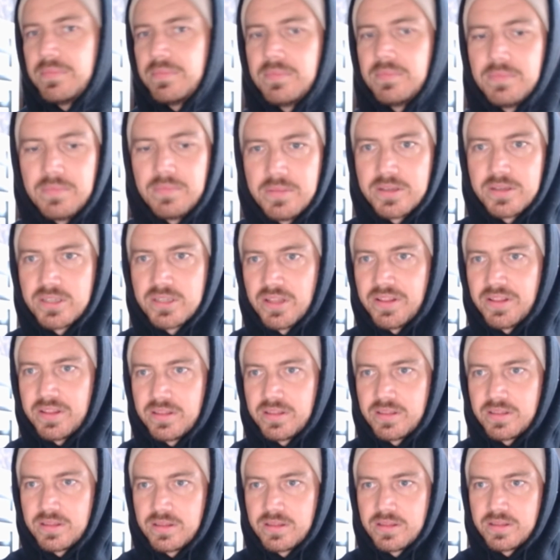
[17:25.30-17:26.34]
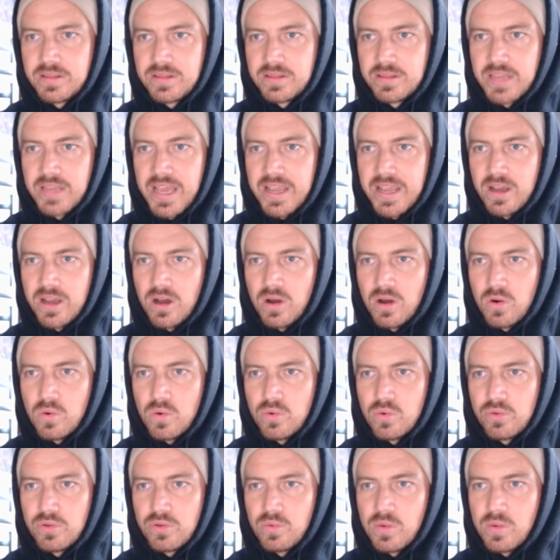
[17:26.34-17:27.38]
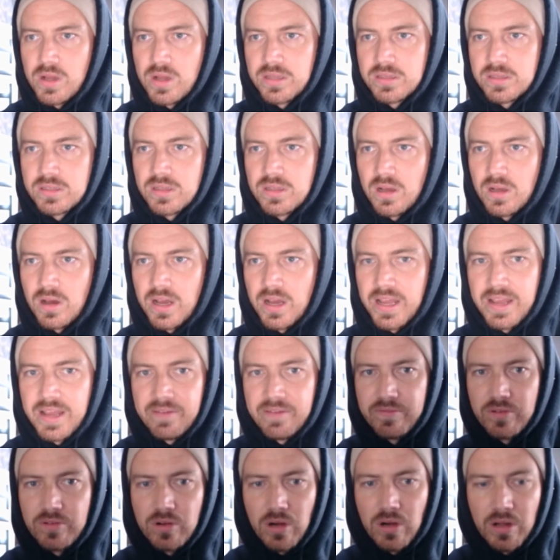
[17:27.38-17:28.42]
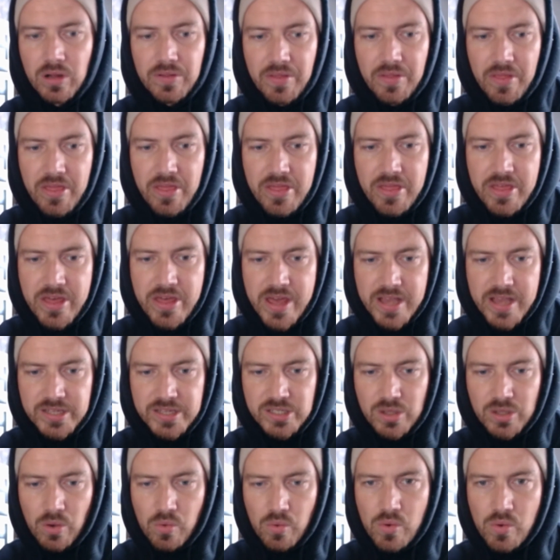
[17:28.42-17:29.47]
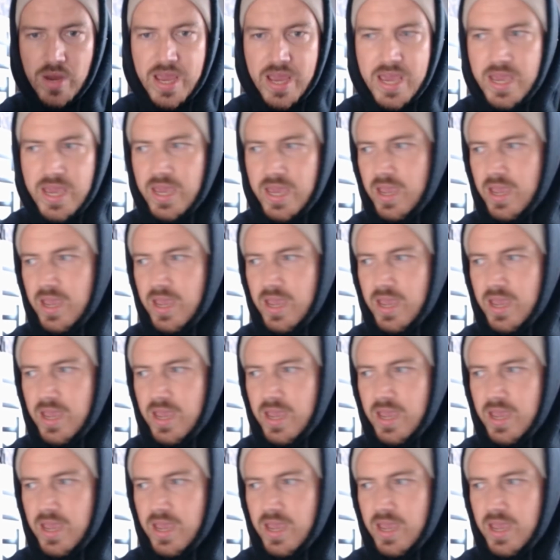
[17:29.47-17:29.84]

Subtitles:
So they are all the ones that I have got this week.